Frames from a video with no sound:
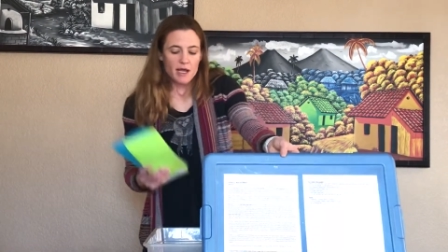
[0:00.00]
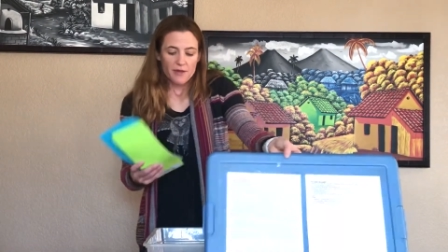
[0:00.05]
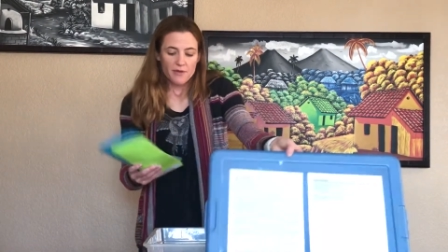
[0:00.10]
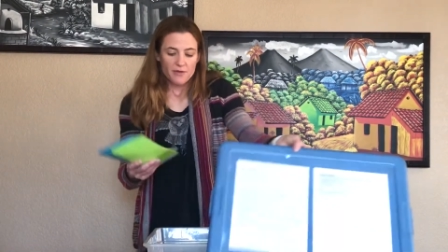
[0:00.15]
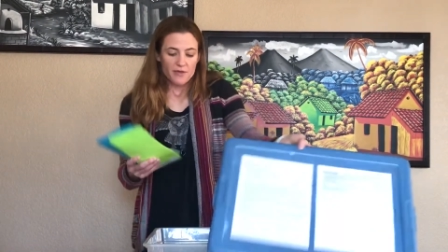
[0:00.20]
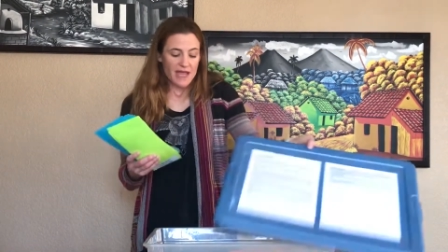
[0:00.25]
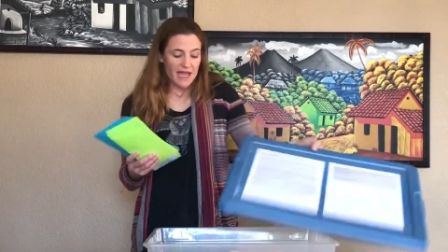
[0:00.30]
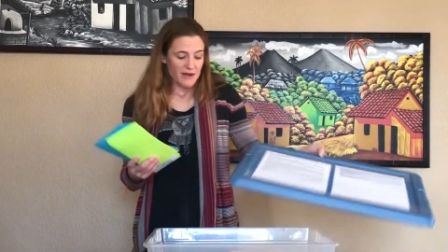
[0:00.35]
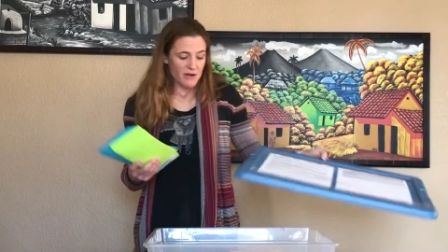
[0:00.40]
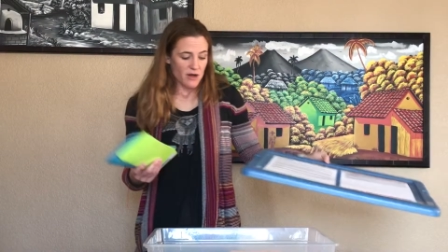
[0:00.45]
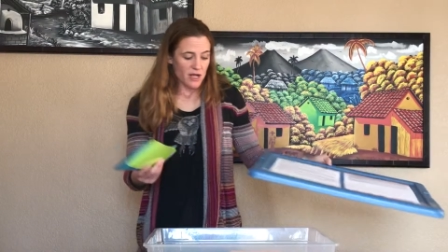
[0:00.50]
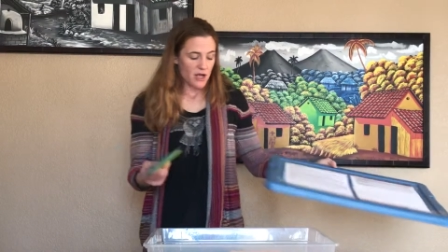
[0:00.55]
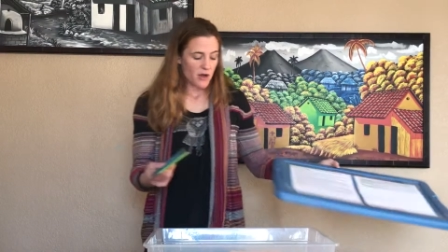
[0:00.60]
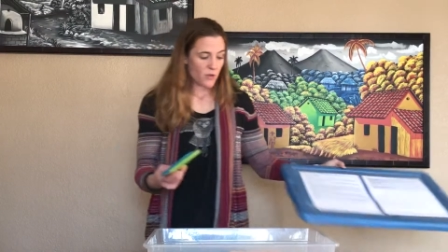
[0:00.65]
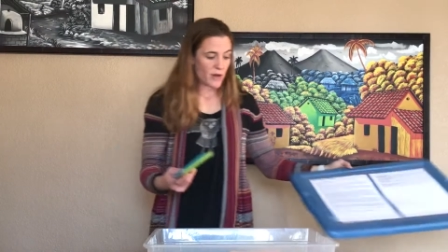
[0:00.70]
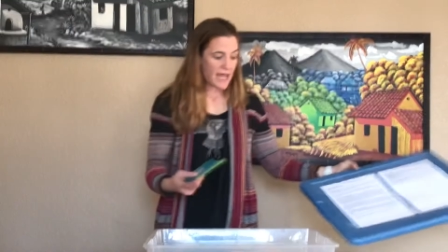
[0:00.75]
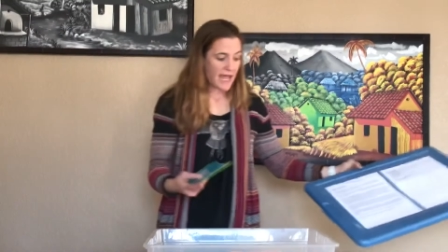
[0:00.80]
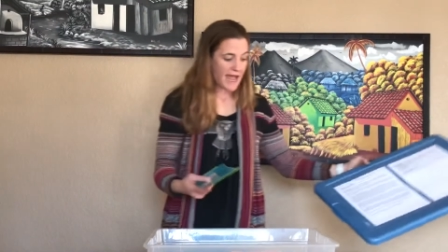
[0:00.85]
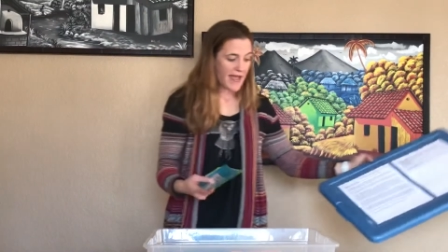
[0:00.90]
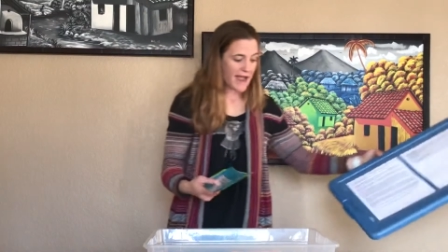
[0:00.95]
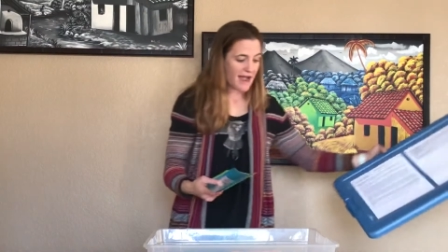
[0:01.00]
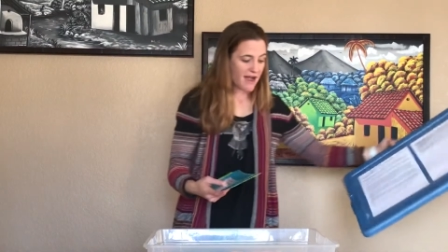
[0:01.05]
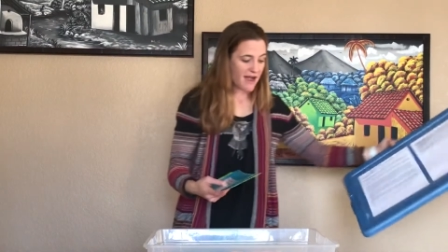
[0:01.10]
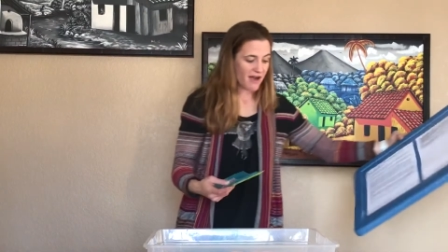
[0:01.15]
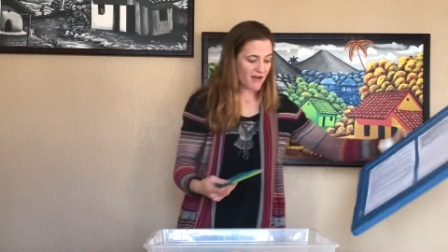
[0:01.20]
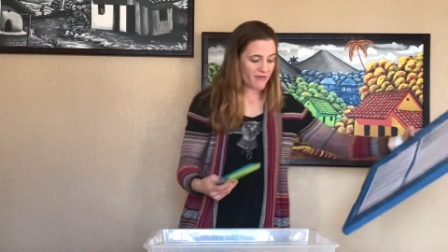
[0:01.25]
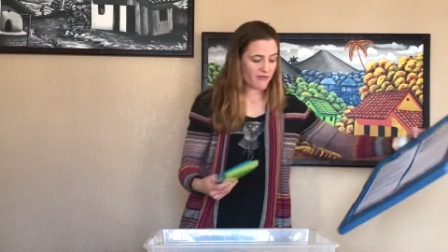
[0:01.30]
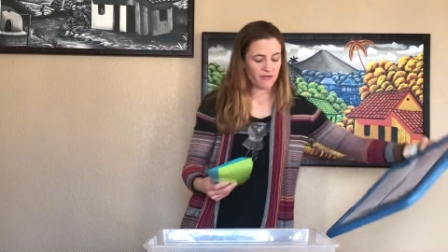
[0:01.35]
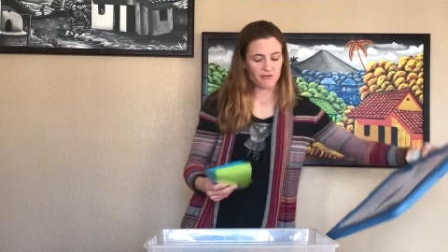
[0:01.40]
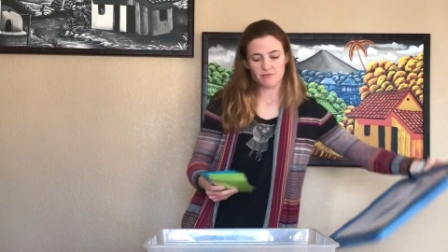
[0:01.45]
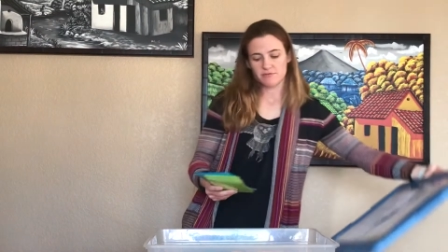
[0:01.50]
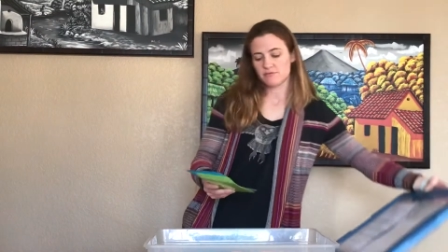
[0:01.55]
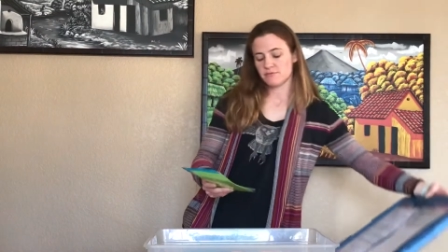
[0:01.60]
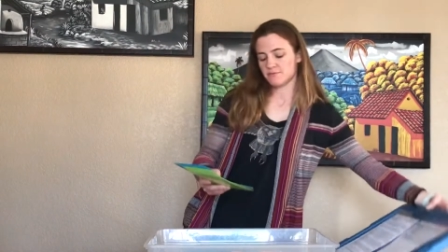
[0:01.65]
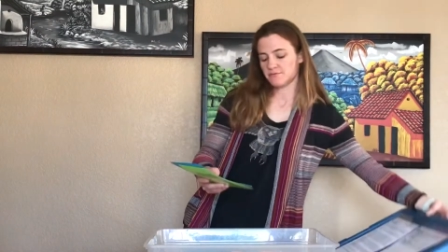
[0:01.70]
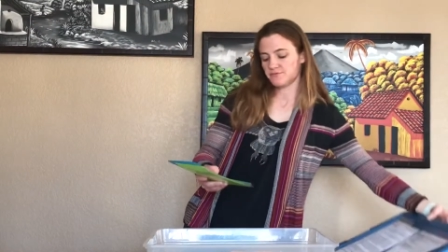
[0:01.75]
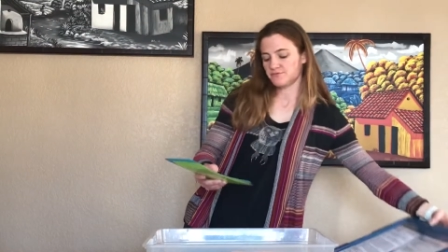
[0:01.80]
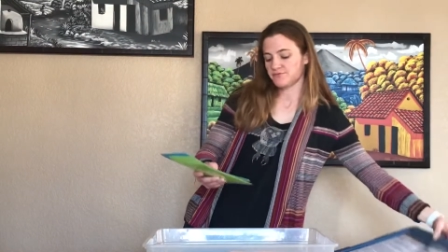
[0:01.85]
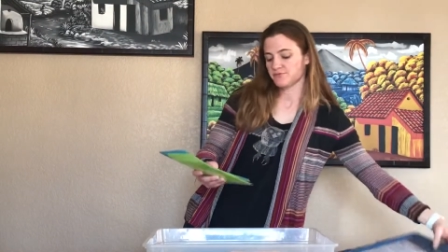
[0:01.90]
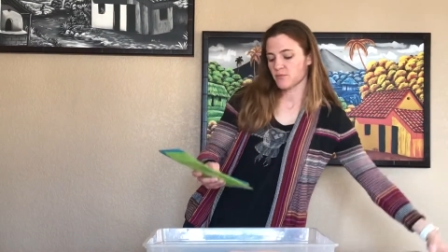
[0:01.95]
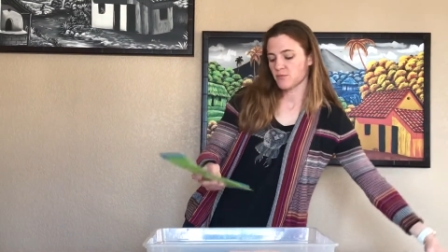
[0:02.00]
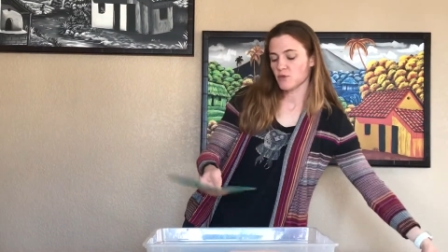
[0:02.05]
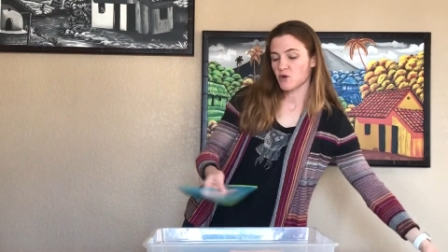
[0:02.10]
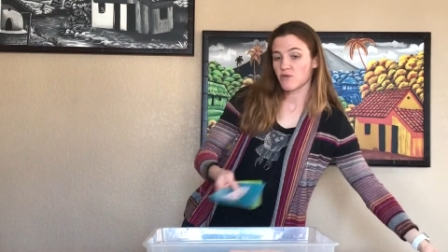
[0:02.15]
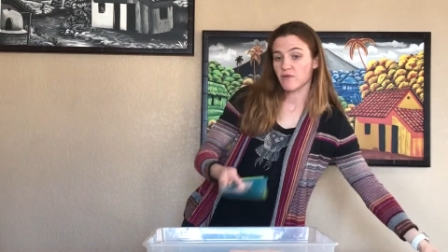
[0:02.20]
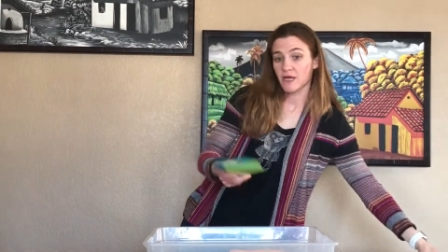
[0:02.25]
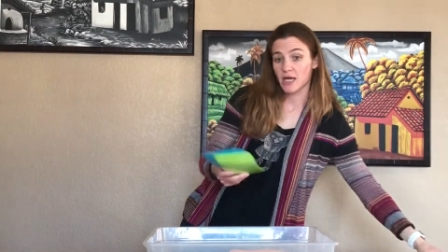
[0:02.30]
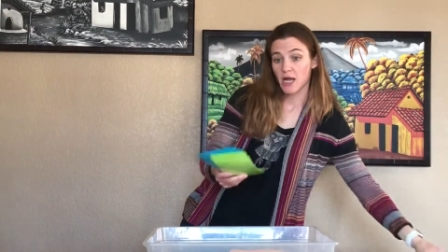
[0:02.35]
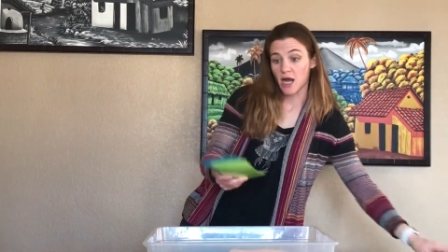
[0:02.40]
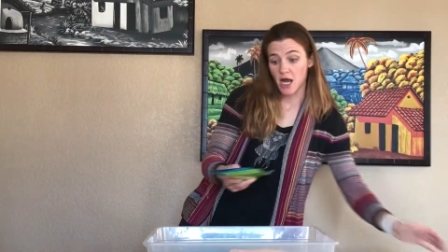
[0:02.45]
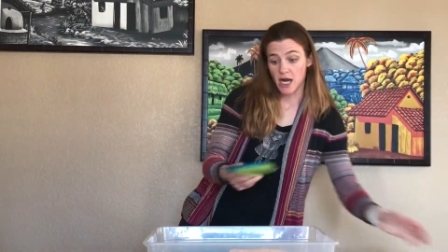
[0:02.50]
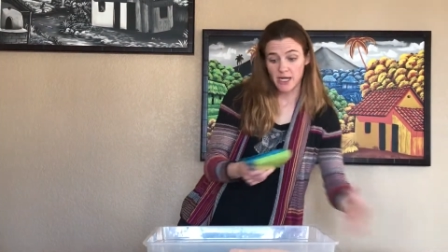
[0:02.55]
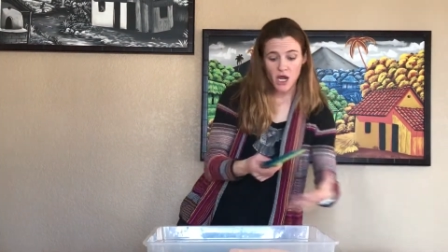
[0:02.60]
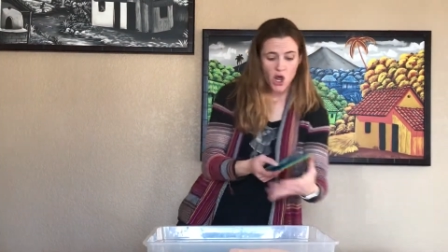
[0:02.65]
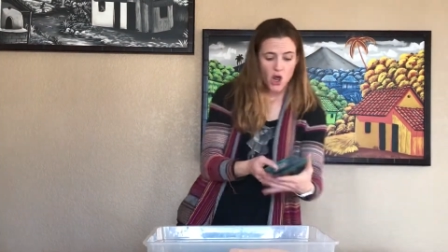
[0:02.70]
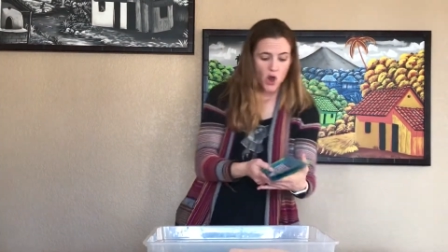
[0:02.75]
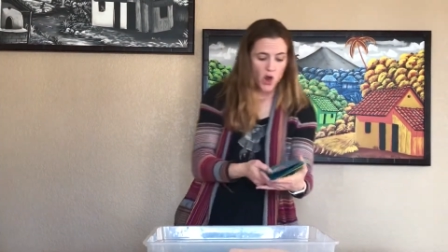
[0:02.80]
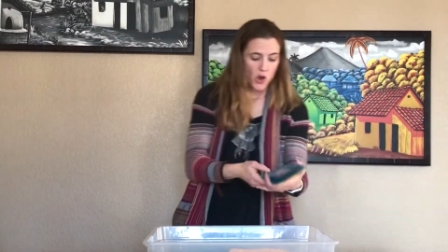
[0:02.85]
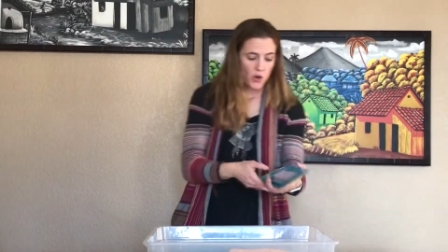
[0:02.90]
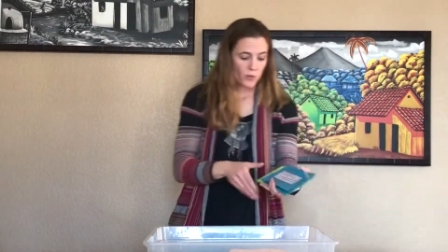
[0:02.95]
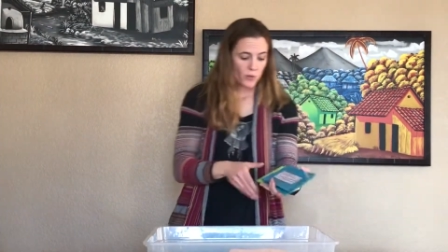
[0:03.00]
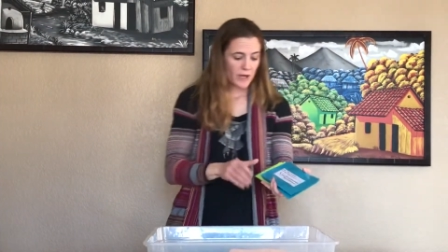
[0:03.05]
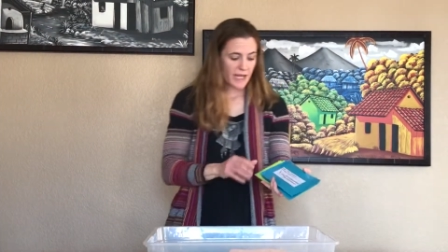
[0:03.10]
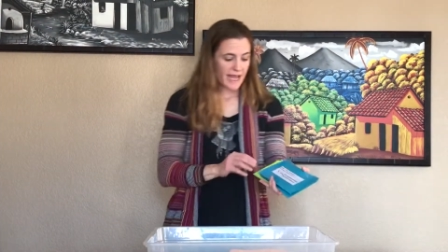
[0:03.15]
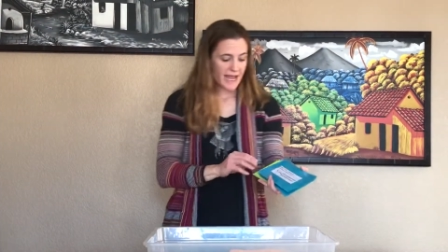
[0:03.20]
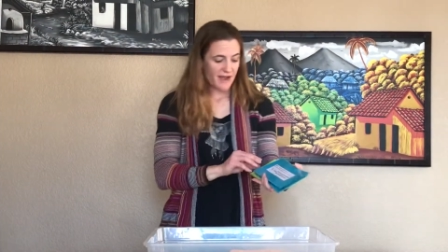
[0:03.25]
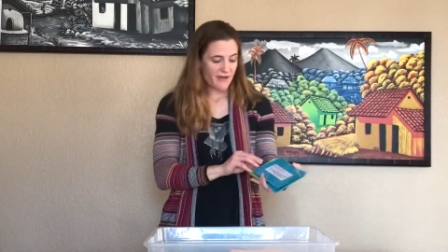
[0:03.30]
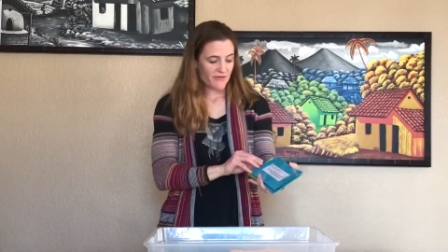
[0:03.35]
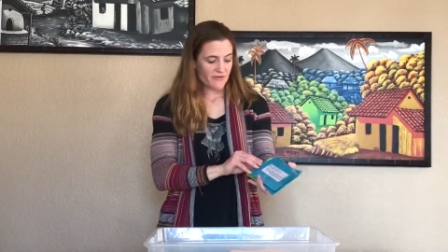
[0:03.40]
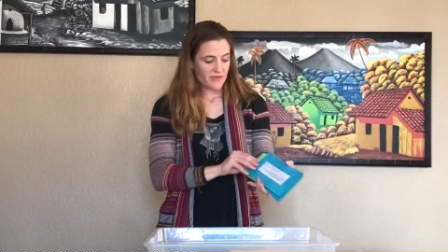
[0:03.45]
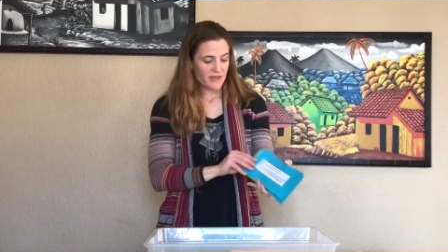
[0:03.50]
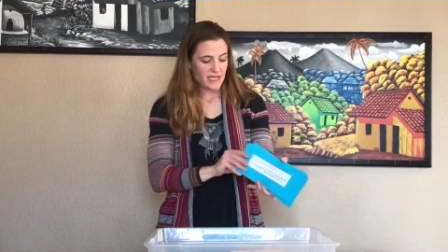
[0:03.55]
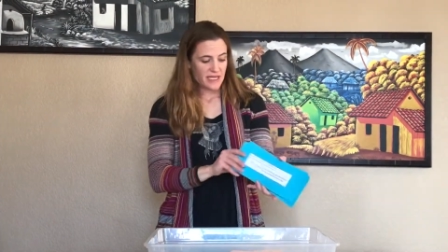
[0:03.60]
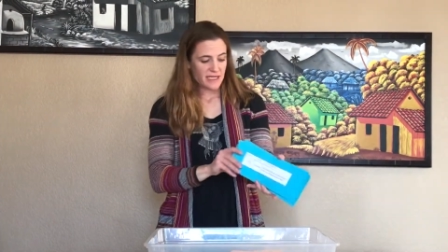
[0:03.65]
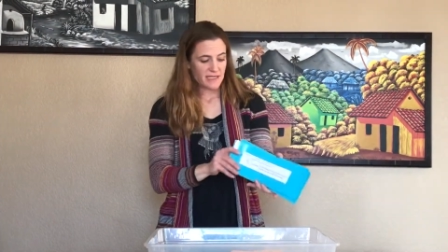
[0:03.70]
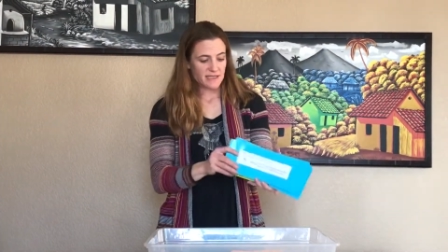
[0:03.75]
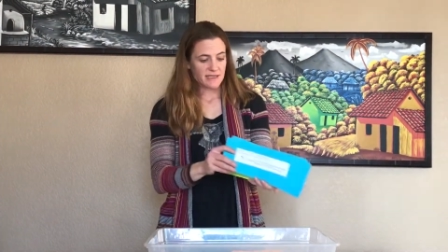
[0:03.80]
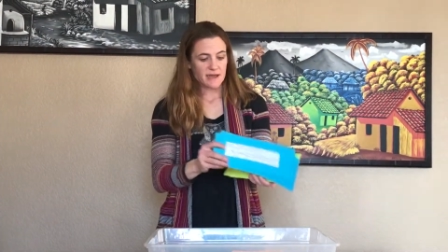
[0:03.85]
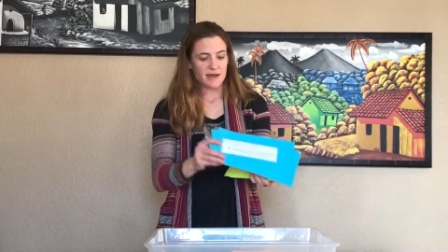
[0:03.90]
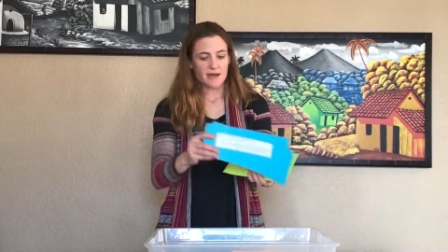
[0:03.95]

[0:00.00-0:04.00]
Then we have, moving on, we have these